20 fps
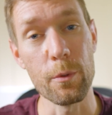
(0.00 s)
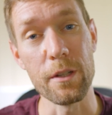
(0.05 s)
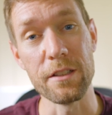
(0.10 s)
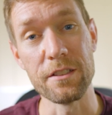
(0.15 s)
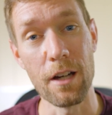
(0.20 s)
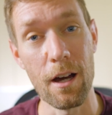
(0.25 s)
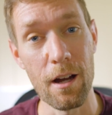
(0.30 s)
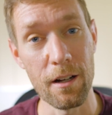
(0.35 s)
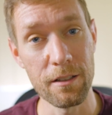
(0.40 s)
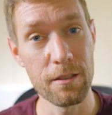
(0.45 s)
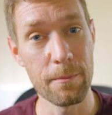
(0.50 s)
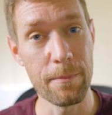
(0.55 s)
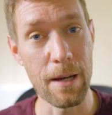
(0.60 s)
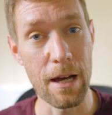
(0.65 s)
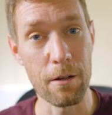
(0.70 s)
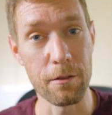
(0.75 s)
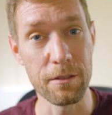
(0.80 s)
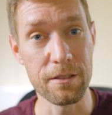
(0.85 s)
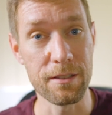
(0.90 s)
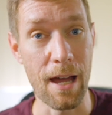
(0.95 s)
we talked
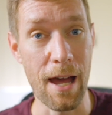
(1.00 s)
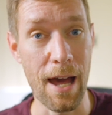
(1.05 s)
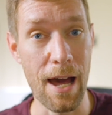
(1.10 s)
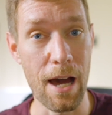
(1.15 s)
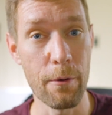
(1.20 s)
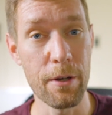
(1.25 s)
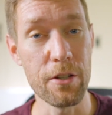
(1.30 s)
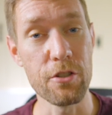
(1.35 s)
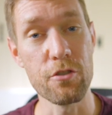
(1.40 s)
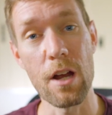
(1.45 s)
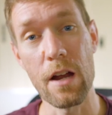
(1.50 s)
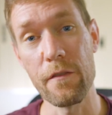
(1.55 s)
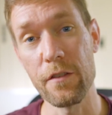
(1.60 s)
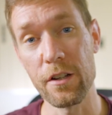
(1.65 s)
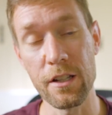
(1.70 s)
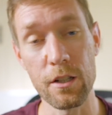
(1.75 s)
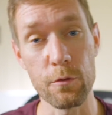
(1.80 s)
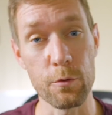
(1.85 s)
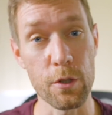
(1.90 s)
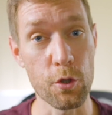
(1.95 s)
about how a driver
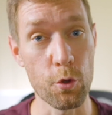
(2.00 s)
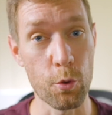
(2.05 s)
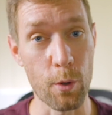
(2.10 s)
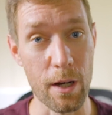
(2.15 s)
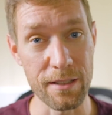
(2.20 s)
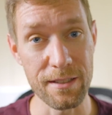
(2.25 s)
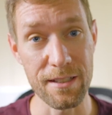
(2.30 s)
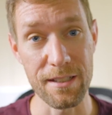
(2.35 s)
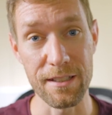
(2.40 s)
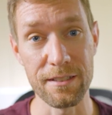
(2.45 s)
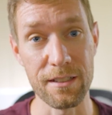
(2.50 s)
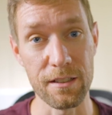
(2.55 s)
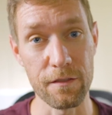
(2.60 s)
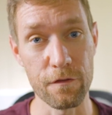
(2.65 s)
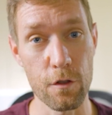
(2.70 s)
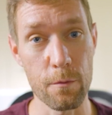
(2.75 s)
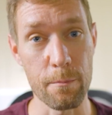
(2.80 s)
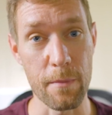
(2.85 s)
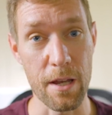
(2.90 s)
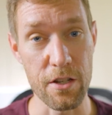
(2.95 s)
can request this
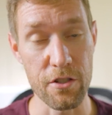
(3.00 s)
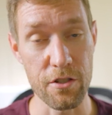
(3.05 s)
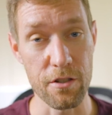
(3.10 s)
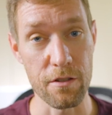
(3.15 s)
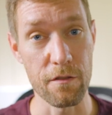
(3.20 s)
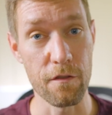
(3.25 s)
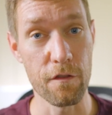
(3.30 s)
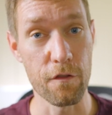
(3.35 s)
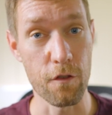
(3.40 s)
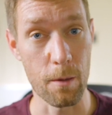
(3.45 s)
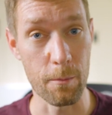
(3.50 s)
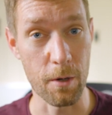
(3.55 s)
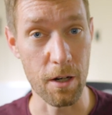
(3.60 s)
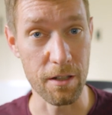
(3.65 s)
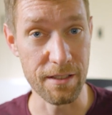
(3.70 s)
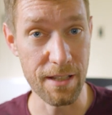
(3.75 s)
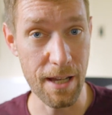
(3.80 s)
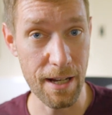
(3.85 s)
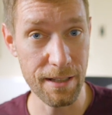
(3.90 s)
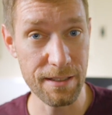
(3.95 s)
information from our
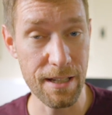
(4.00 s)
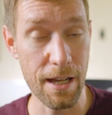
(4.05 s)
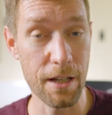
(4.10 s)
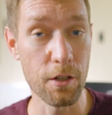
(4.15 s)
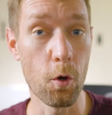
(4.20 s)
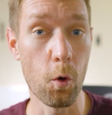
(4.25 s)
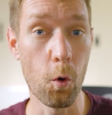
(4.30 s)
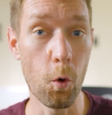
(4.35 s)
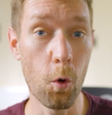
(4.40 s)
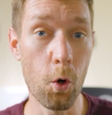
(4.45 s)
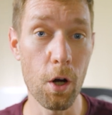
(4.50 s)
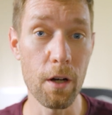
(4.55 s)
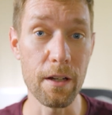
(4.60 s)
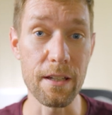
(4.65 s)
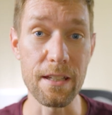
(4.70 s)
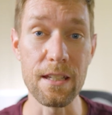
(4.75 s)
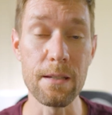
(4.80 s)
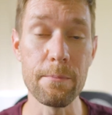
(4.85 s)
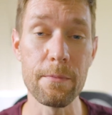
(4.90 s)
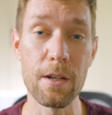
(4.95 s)
tech deck or
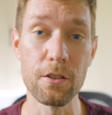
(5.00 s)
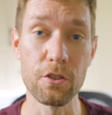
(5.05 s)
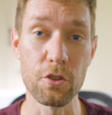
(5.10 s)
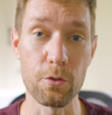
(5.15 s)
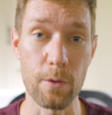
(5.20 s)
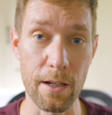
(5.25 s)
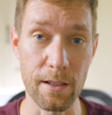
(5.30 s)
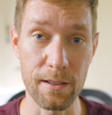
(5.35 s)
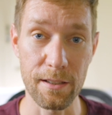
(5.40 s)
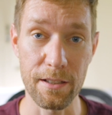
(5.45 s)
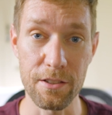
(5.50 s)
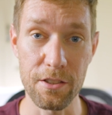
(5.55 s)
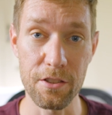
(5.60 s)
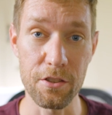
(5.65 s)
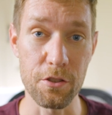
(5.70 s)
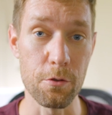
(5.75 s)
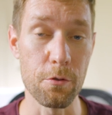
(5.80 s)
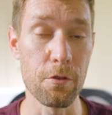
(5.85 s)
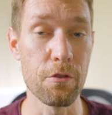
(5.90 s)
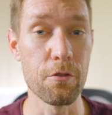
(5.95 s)
email directly to
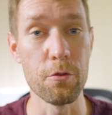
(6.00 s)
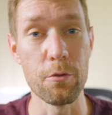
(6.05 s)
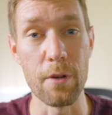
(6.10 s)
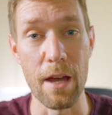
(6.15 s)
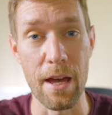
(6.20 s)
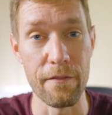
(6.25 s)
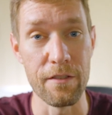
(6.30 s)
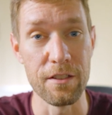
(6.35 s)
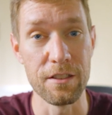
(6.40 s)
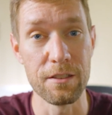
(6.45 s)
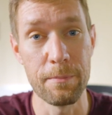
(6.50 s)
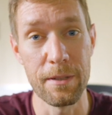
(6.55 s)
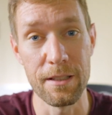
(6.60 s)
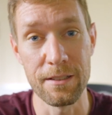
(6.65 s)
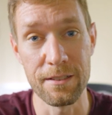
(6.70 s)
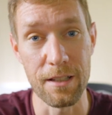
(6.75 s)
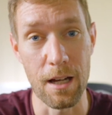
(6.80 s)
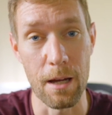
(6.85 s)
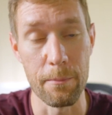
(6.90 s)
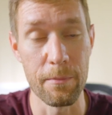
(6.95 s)
you through Evans
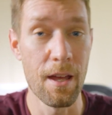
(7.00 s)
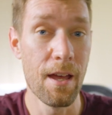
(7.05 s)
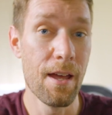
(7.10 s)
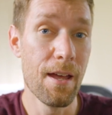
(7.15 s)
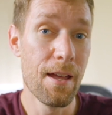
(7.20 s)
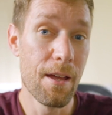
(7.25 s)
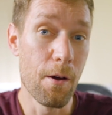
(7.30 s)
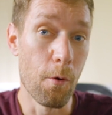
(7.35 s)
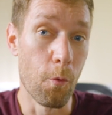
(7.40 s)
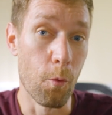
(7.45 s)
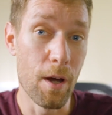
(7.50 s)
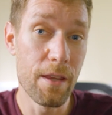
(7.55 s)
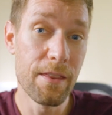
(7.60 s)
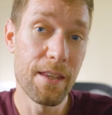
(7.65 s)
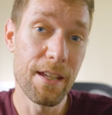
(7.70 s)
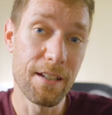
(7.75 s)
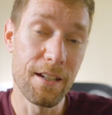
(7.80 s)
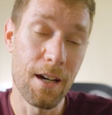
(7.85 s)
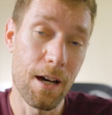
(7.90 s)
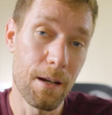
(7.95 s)
Pitstop. When
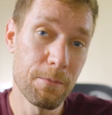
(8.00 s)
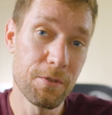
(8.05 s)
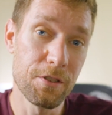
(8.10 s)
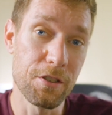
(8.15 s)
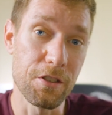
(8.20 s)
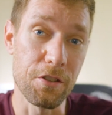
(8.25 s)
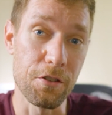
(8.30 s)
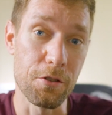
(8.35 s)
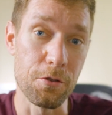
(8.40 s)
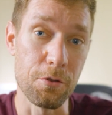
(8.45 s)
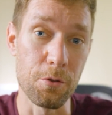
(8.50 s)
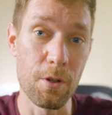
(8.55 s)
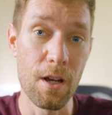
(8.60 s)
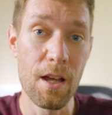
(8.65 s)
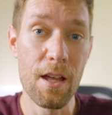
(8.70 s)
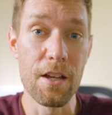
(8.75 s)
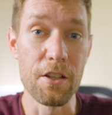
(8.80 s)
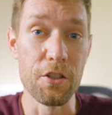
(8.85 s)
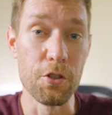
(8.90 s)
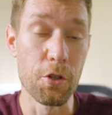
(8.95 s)
they come to you,
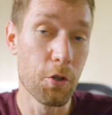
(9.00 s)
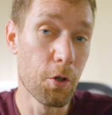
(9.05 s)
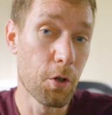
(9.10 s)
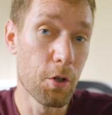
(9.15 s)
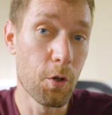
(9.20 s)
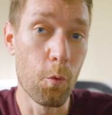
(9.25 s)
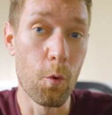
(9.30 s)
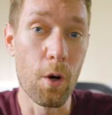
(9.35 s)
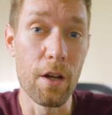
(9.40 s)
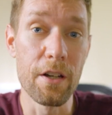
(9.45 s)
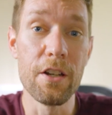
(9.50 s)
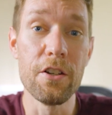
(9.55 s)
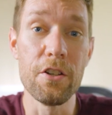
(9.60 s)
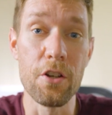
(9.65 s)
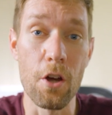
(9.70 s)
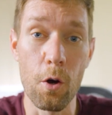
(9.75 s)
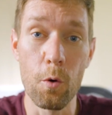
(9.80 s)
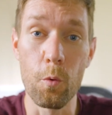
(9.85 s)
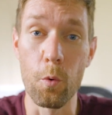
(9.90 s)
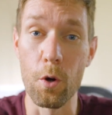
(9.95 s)
you're going to want to
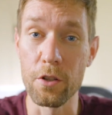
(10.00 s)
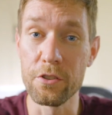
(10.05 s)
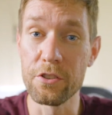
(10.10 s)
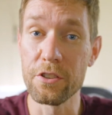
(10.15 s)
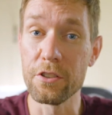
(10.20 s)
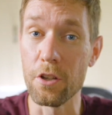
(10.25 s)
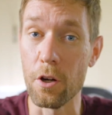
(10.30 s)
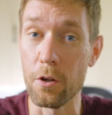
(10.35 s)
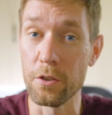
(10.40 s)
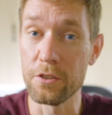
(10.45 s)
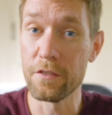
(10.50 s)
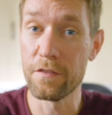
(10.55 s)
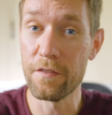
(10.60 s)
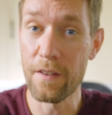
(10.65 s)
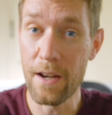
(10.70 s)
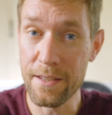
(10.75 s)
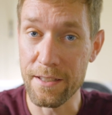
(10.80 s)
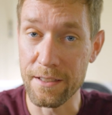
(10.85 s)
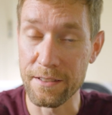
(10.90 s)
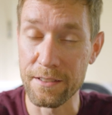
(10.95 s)
know where to go to
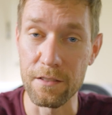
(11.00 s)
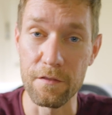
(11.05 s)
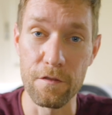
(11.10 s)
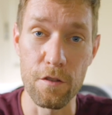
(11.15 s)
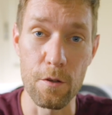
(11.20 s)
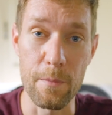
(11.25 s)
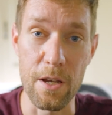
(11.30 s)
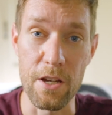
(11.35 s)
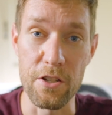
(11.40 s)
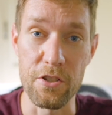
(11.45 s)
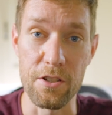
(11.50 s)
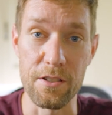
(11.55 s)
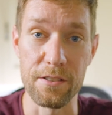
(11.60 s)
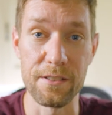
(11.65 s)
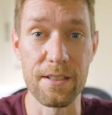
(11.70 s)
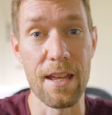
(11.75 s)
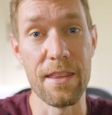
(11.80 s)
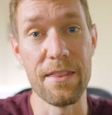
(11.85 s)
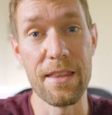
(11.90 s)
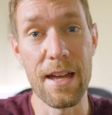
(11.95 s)
find this information.
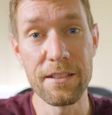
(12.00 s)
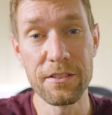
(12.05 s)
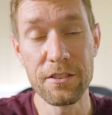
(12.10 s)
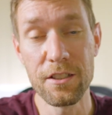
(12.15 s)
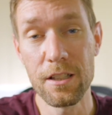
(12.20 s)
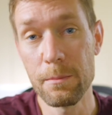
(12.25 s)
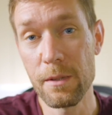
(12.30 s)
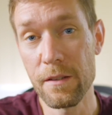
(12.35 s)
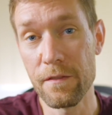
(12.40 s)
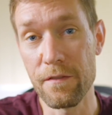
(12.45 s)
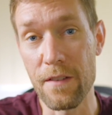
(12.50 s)
And that's going to be